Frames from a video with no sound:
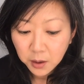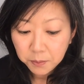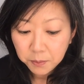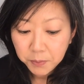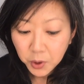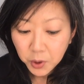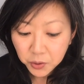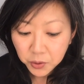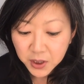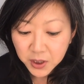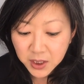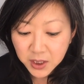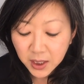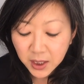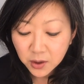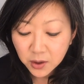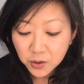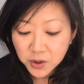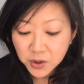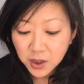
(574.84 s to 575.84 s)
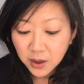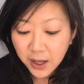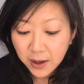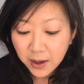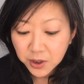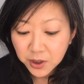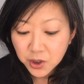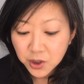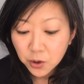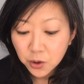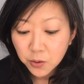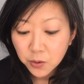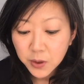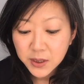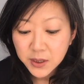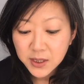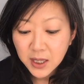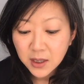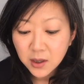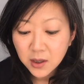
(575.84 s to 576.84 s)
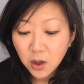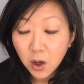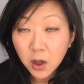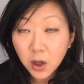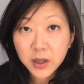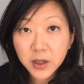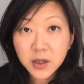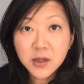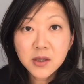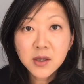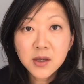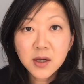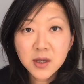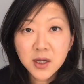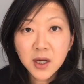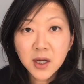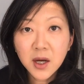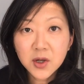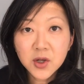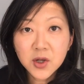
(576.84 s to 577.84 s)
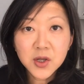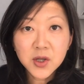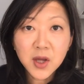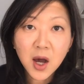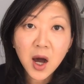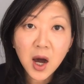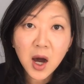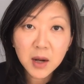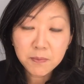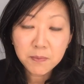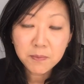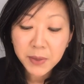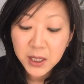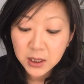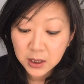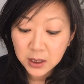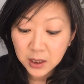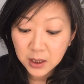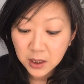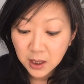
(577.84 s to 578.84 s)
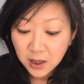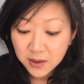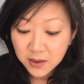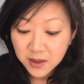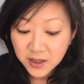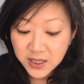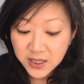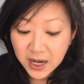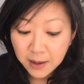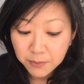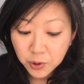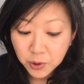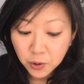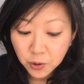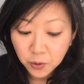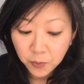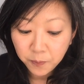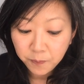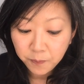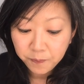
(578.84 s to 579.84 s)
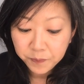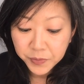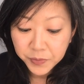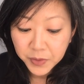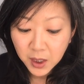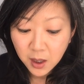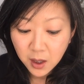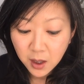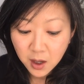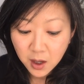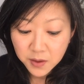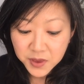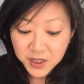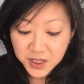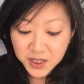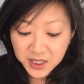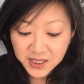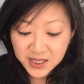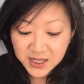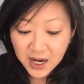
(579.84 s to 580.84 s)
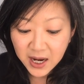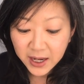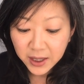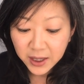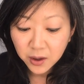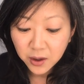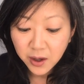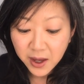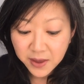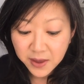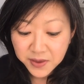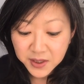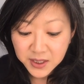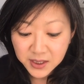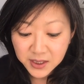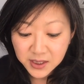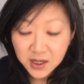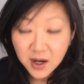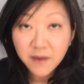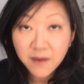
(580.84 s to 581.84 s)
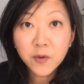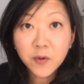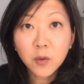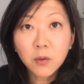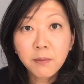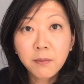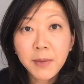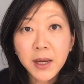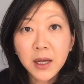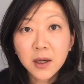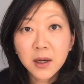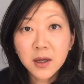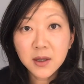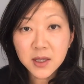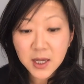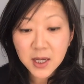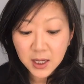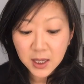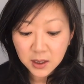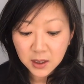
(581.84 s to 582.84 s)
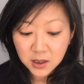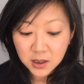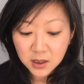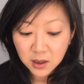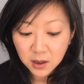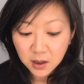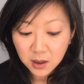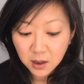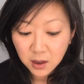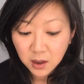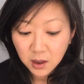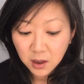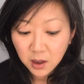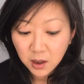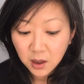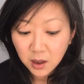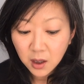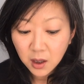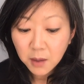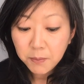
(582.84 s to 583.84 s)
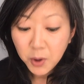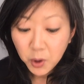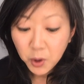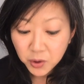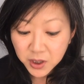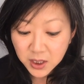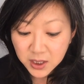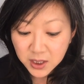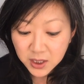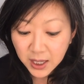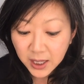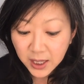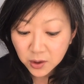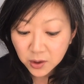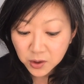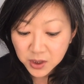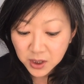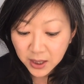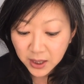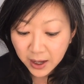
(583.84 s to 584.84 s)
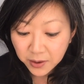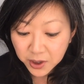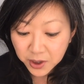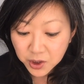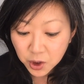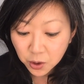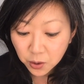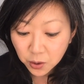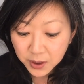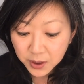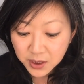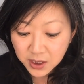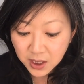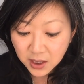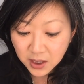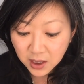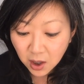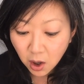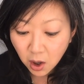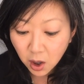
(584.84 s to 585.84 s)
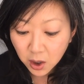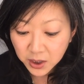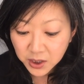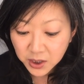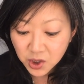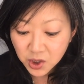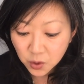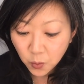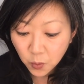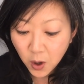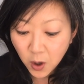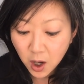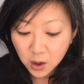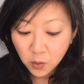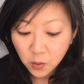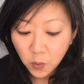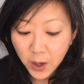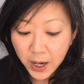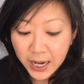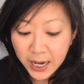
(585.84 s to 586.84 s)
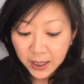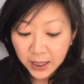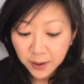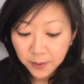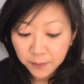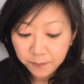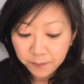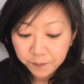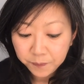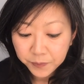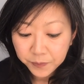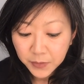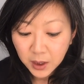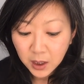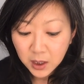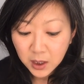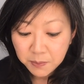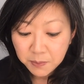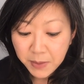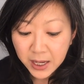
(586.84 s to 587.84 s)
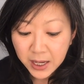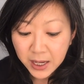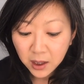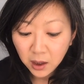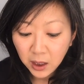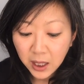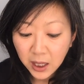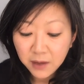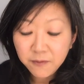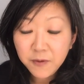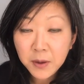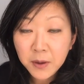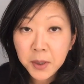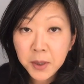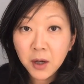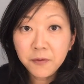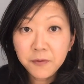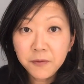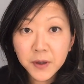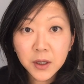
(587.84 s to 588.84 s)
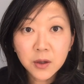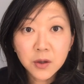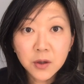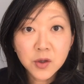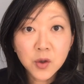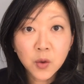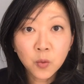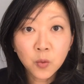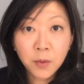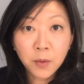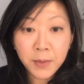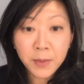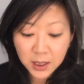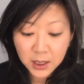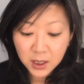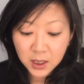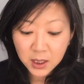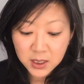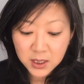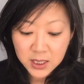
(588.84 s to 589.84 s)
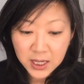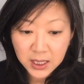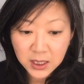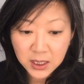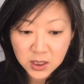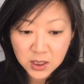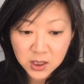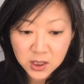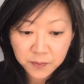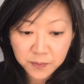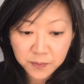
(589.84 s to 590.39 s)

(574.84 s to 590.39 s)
Both containers allow the tourist and artist to touch the hot button, the taboo. The desire and the discomfort remain contained. Both containers allow the tourist and the artist to walk away. The male and female figures remain contained.